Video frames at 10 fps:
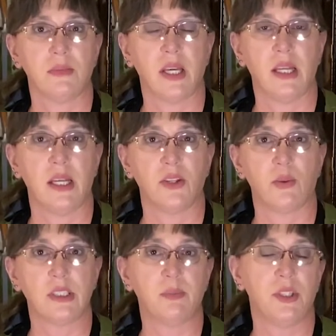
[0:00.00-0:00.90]
any other
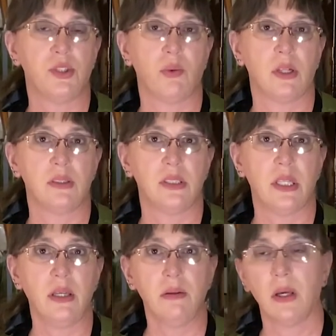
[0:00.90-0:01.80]
recipes you want to
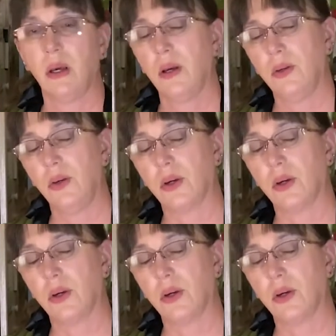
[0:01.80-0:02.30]
see, you